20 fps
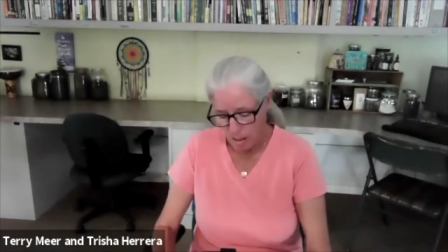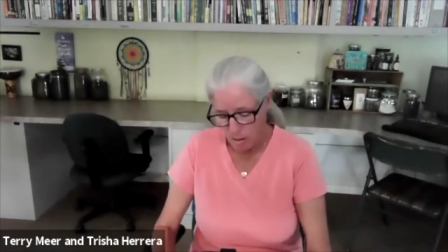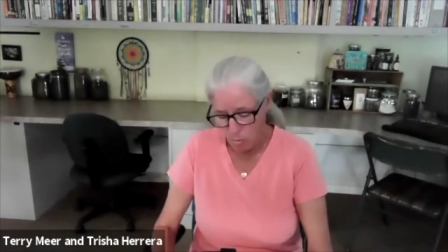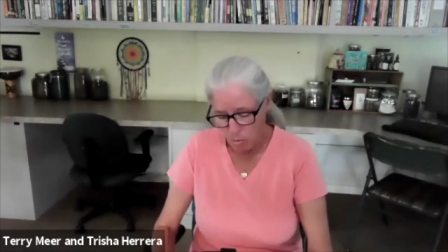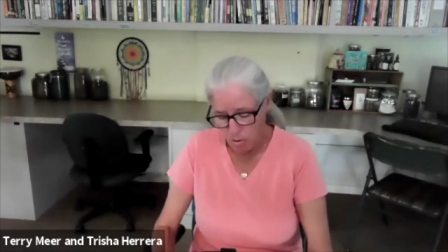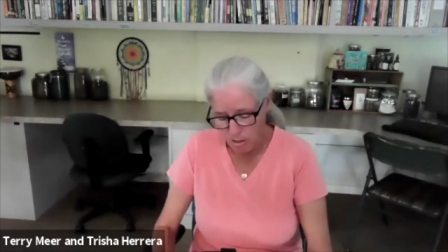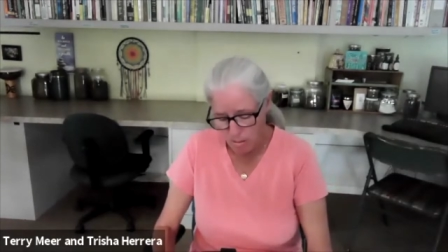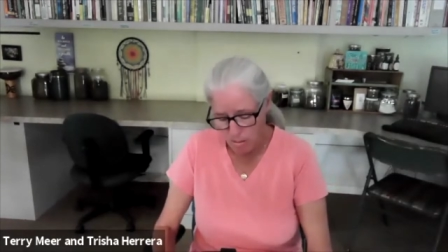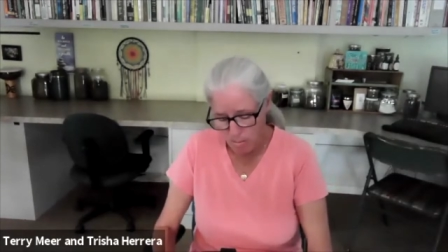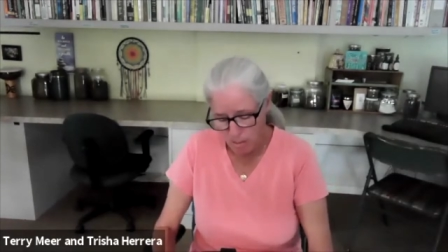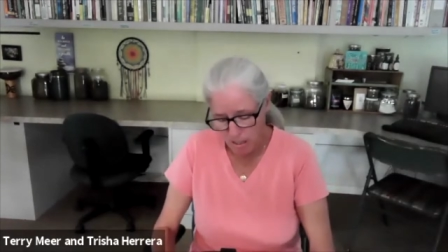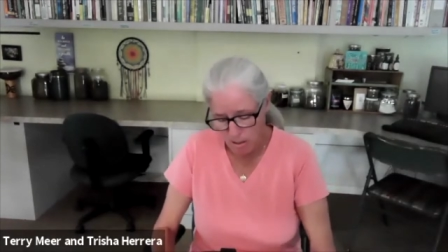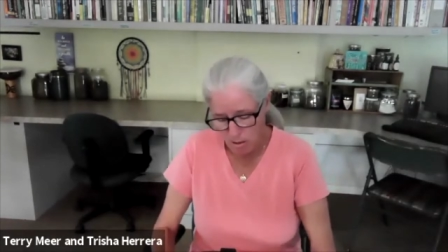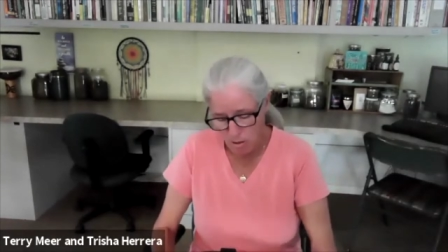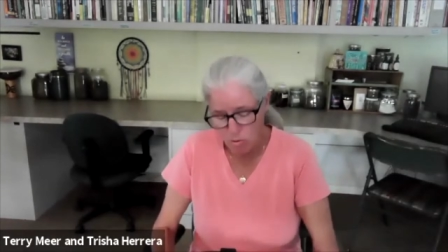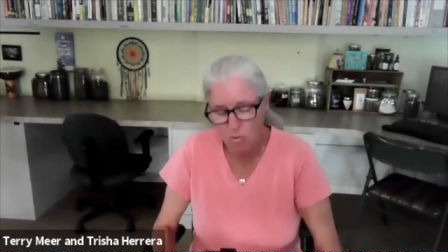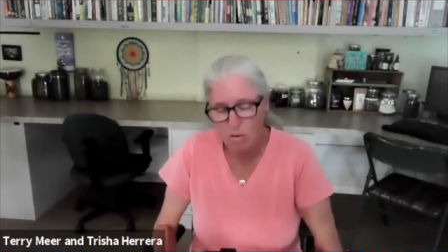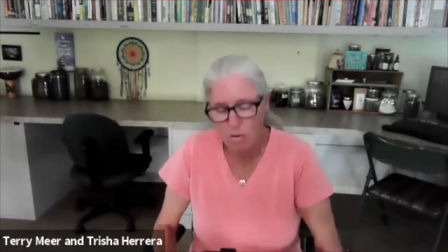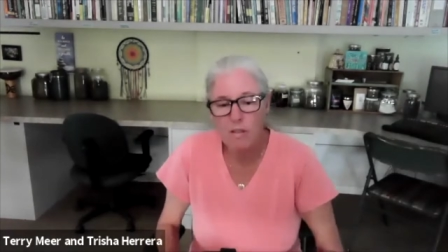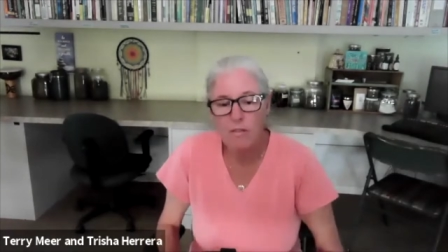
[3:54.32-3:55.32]
was a main
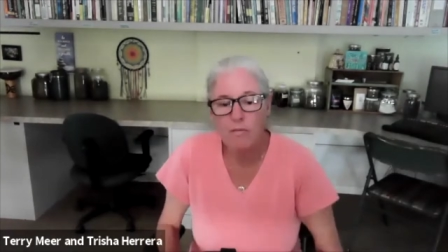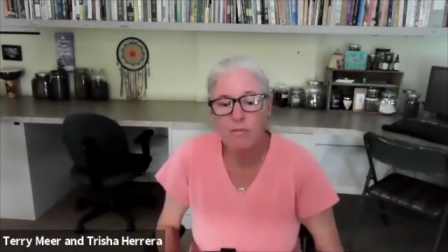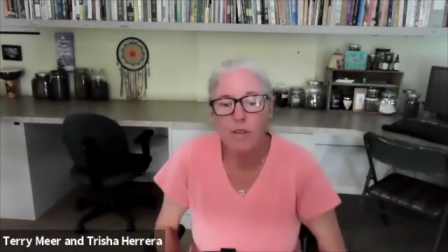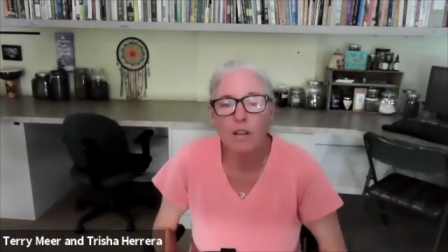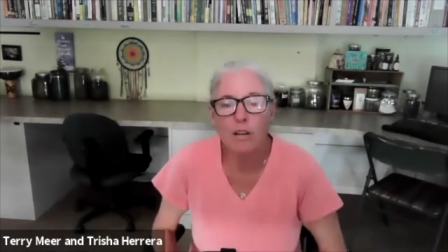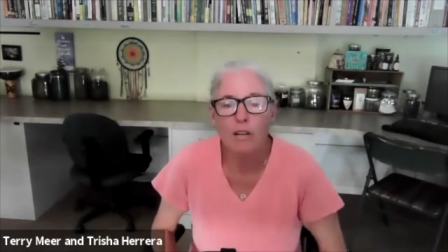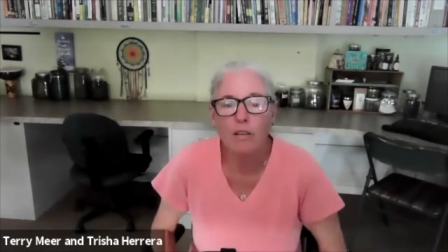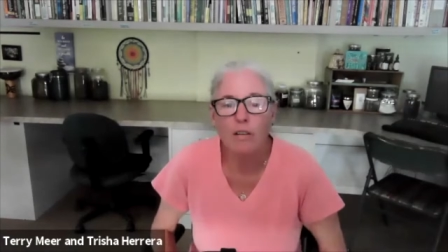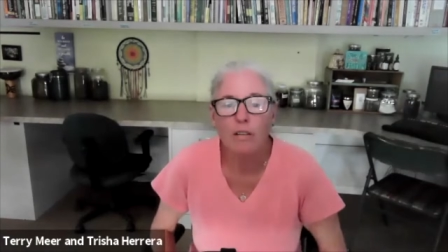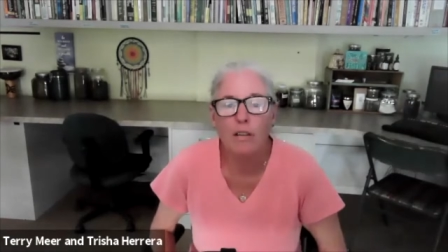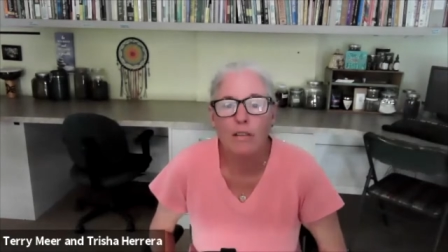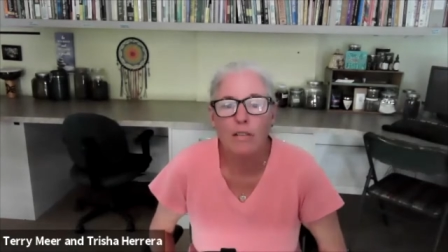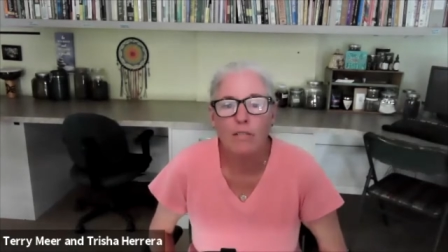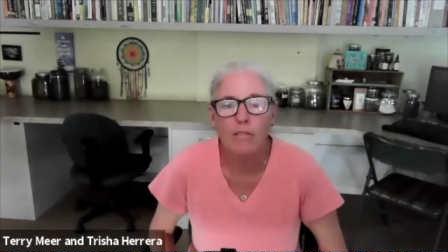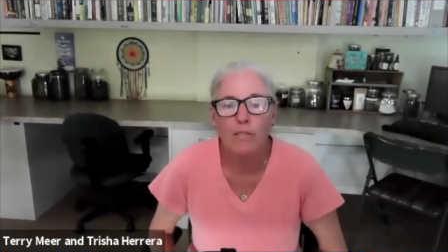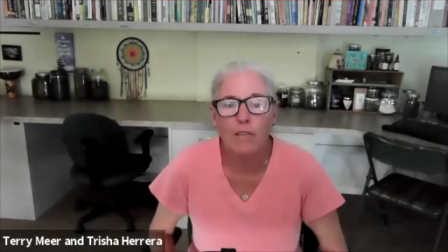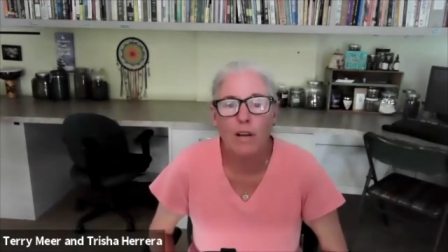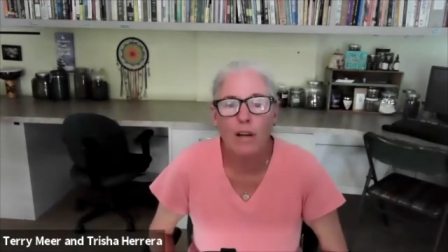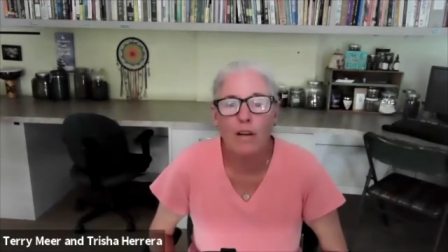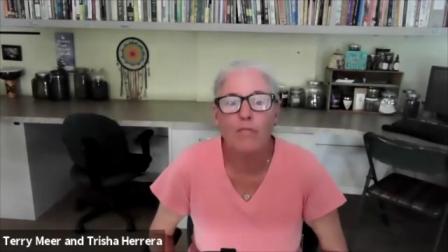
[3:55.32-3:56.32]
source of their
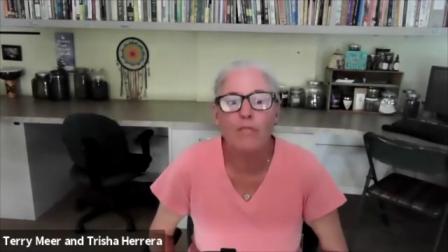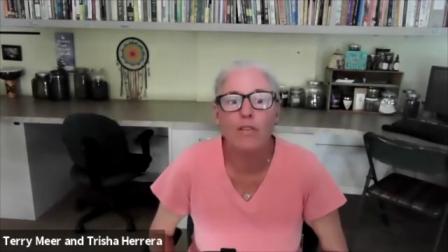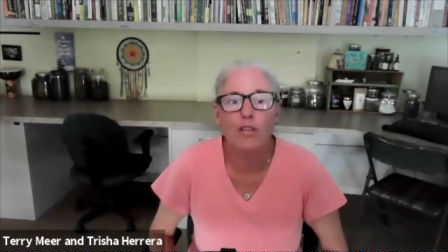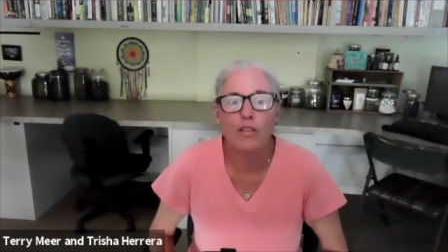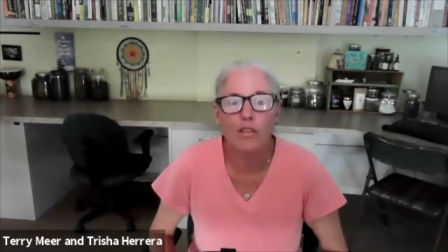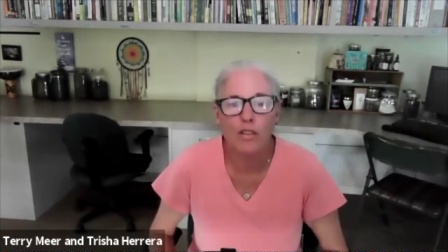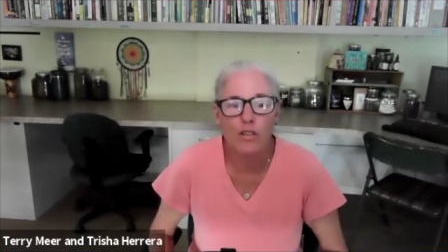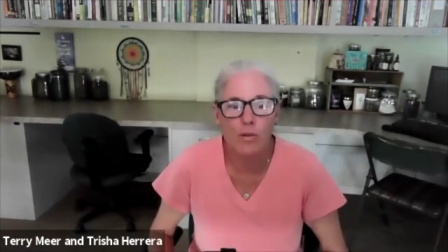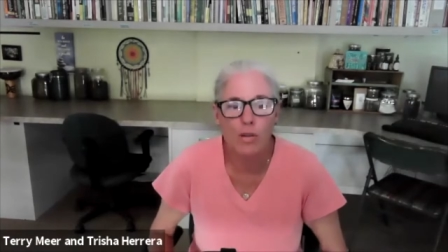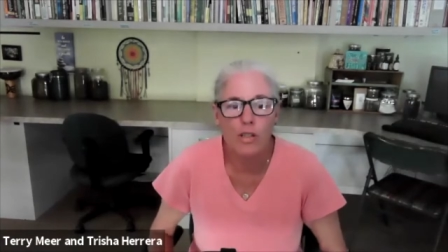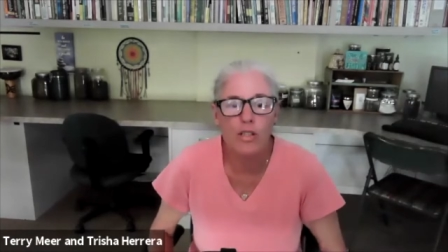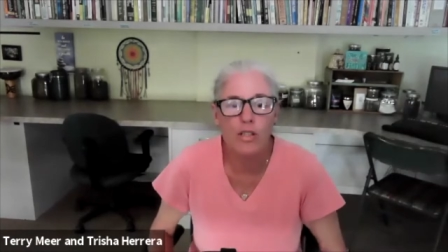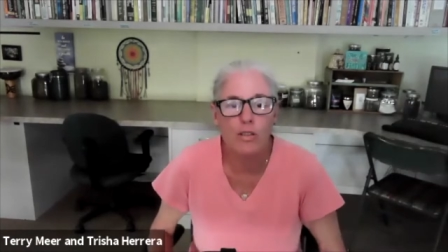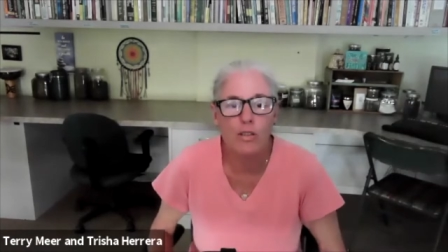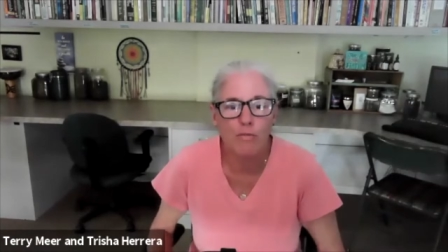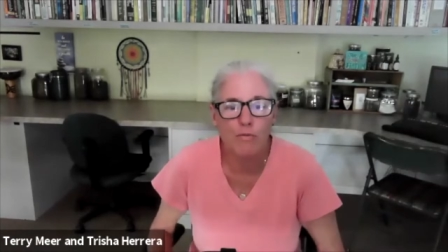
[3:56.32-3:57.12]
nutrition